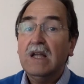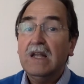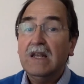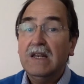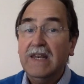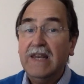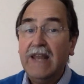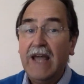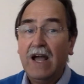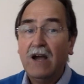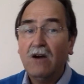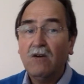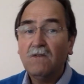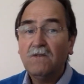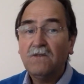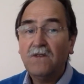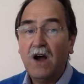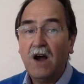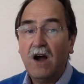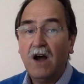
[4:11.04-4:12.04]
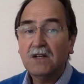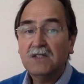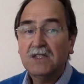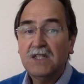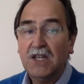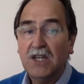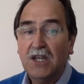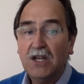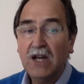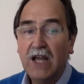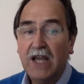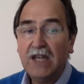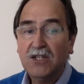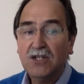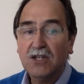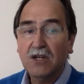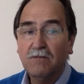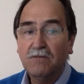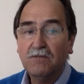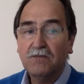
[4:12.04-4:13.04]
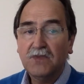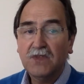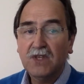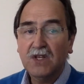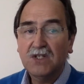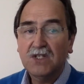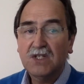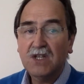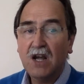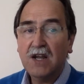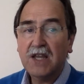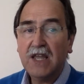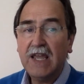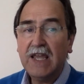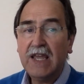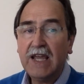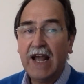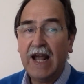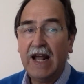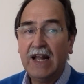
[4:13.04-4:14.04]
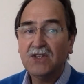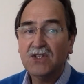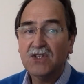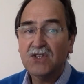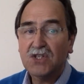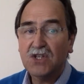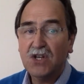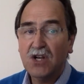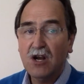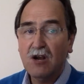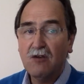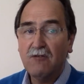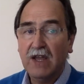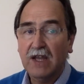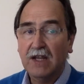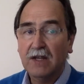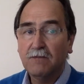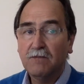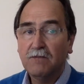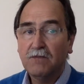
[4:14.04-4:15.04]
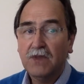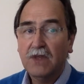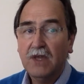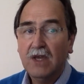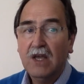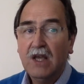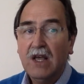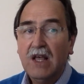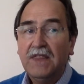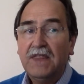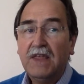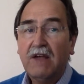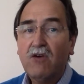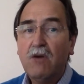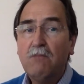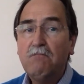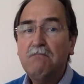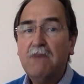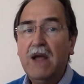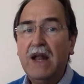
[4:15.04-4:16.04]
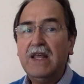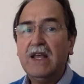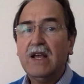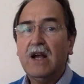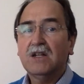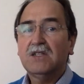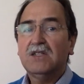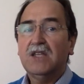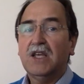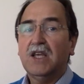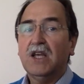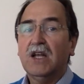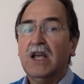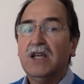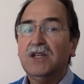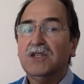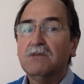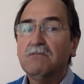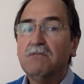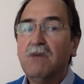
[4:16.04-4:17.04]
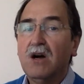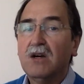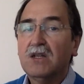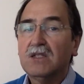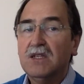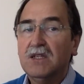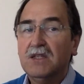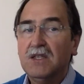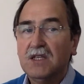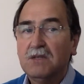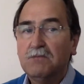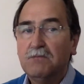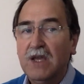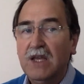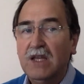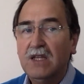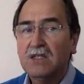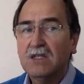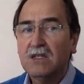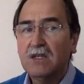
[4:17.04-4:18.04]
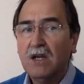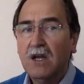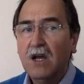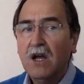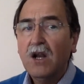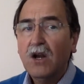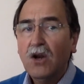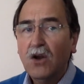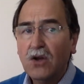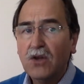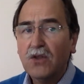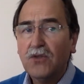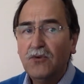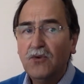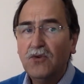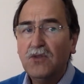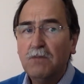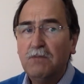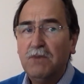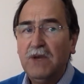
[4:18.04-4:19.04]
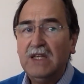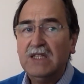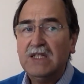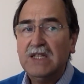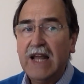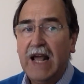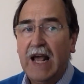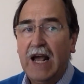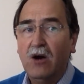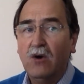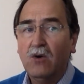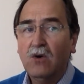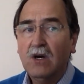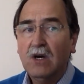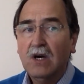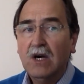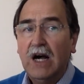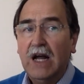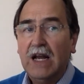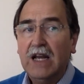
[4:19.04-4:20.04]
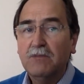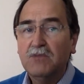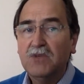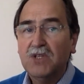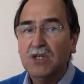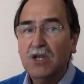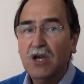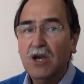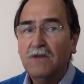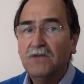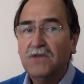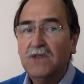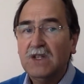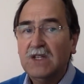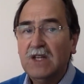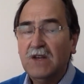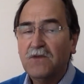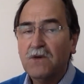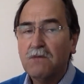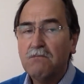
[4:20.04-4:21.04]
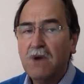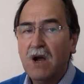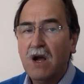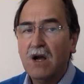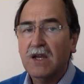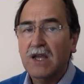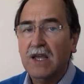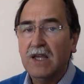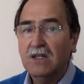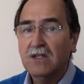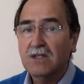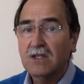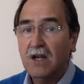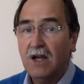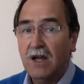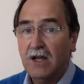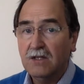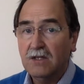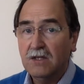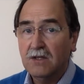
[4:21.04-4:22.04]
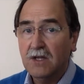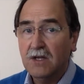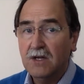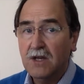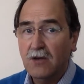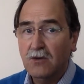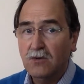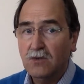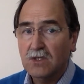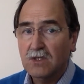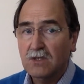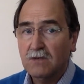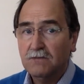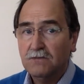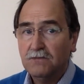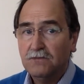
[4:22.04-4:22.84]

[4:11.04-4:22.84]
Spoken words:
Now for articulation, the tonguing and slurring. There are many articulation marks in this piece. Look through the piece now and observe the different markings under the notes.